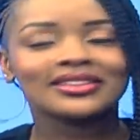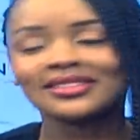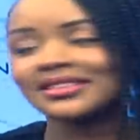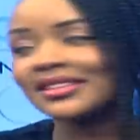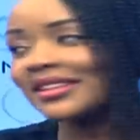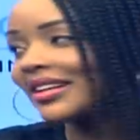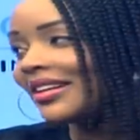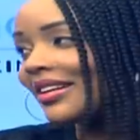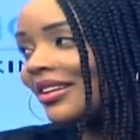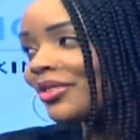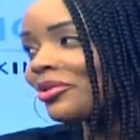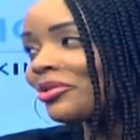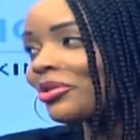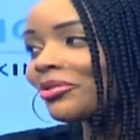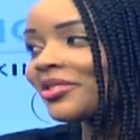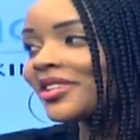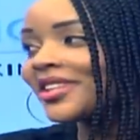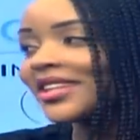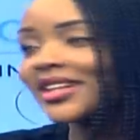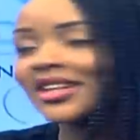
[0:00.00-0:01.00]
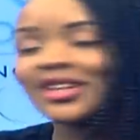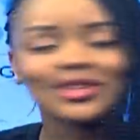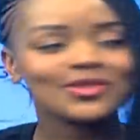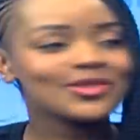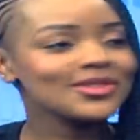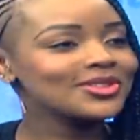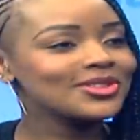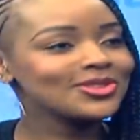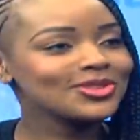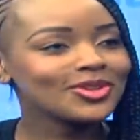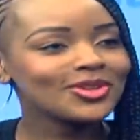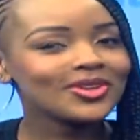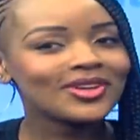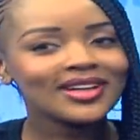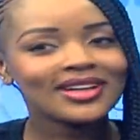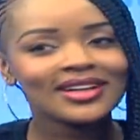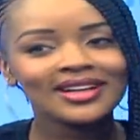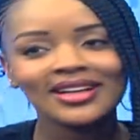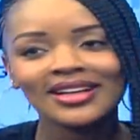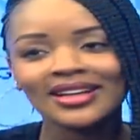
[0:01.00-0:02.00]
Yeah, we're really close. So
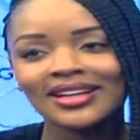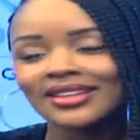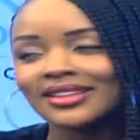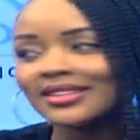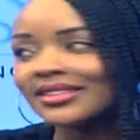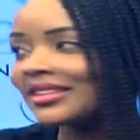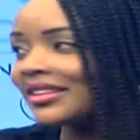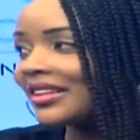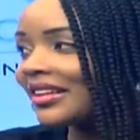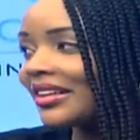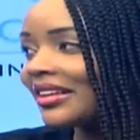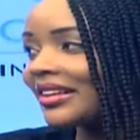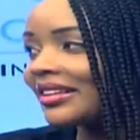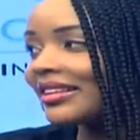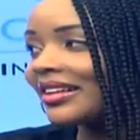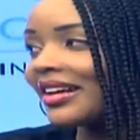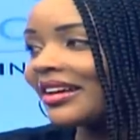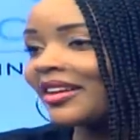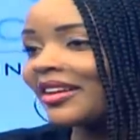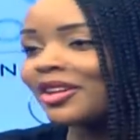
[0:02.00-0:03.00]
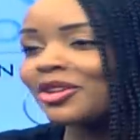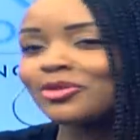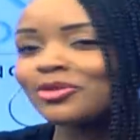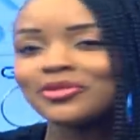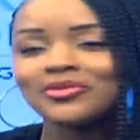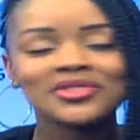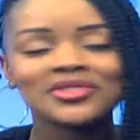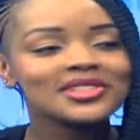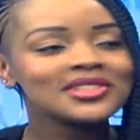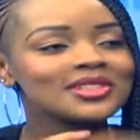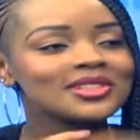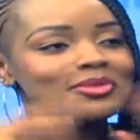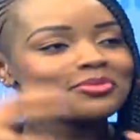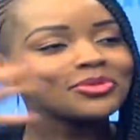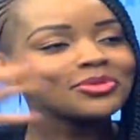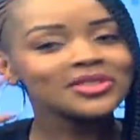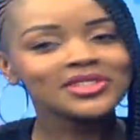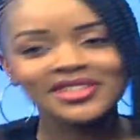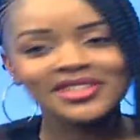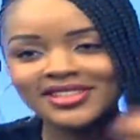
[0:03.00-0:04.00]
very. Yeah, I think we've just
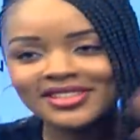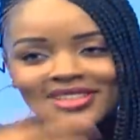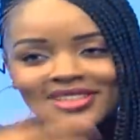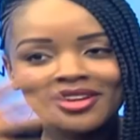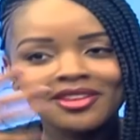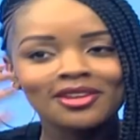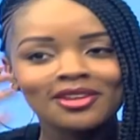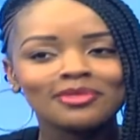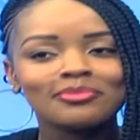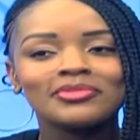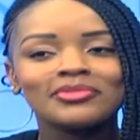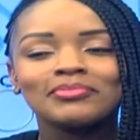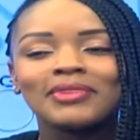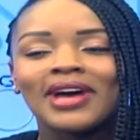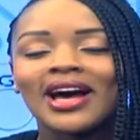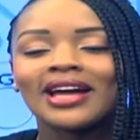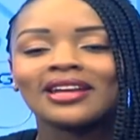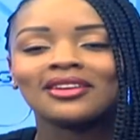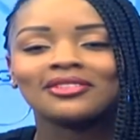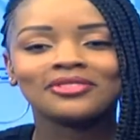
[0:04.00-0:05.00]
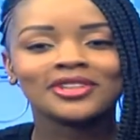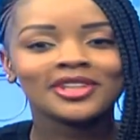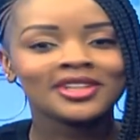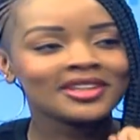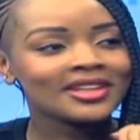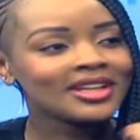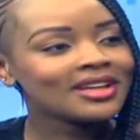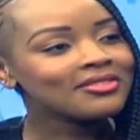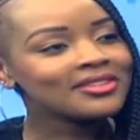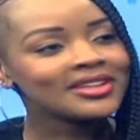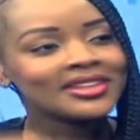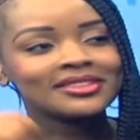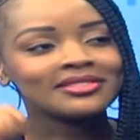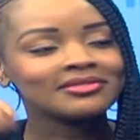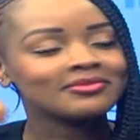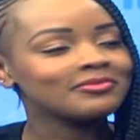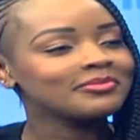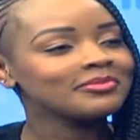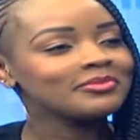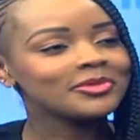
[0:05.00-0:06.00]
supported each other, had a very loving
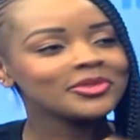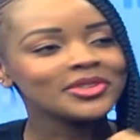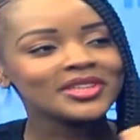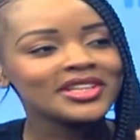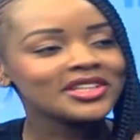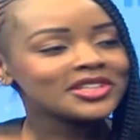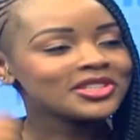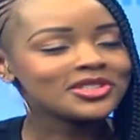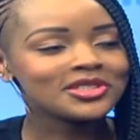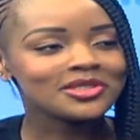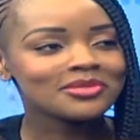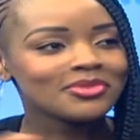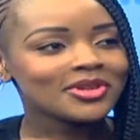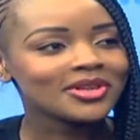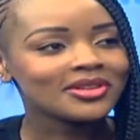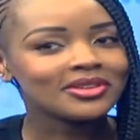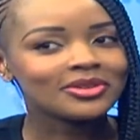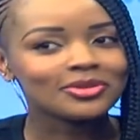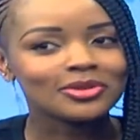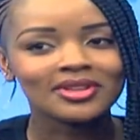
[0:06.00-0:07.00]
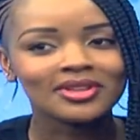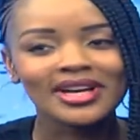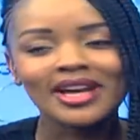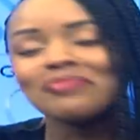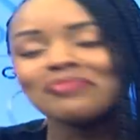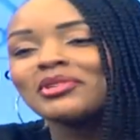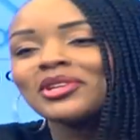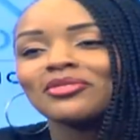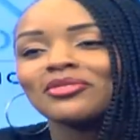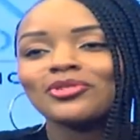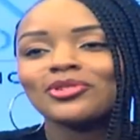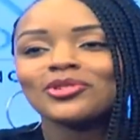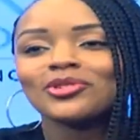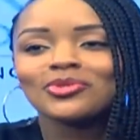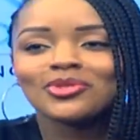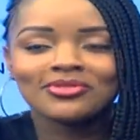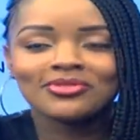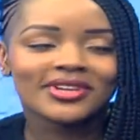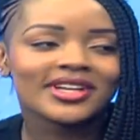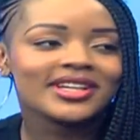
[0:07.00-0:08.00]
relationship our whole life. I mean, of course
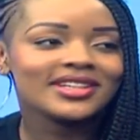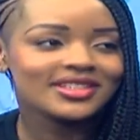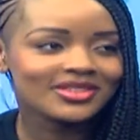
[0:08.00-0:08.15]
we fight.